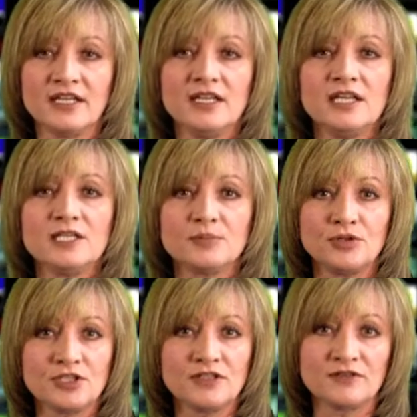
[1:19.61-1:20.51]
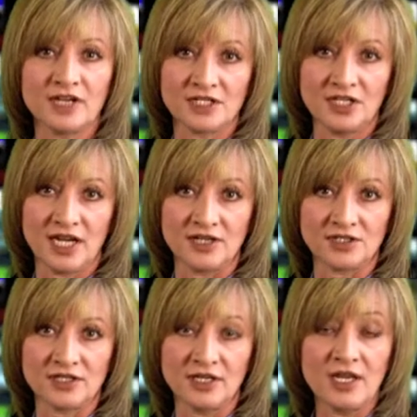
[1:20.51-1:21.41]
is pushing for
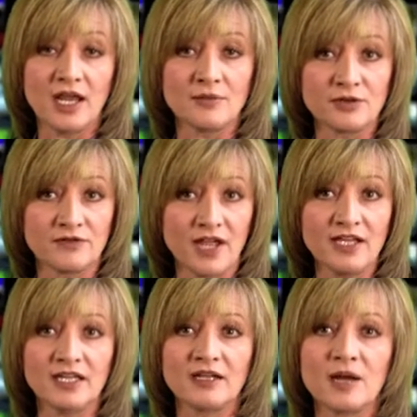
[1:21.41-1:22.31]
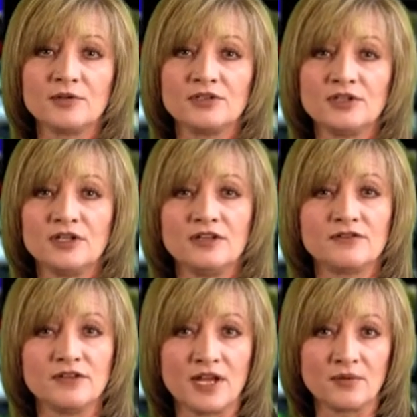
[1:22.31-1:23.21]
education and providing an opportunity for
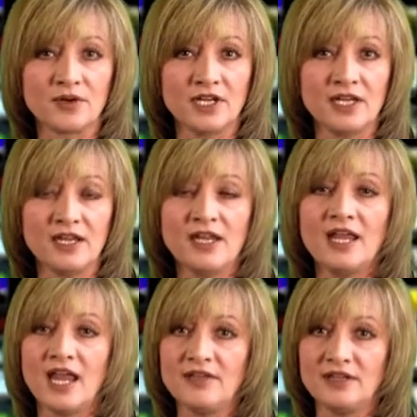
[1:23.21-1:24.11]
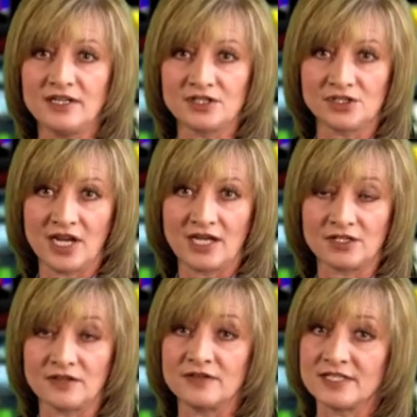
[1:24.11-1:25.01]
networking and the exchange
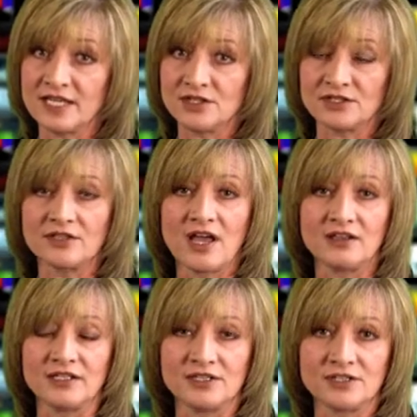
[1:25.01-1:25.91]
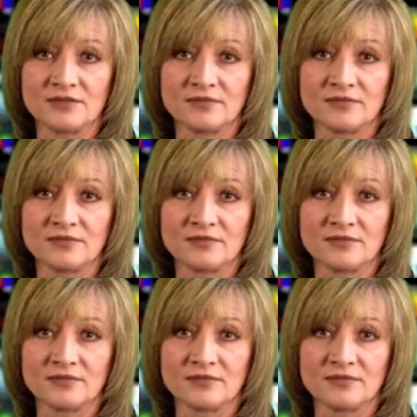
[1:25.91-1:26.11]
of essential knowledge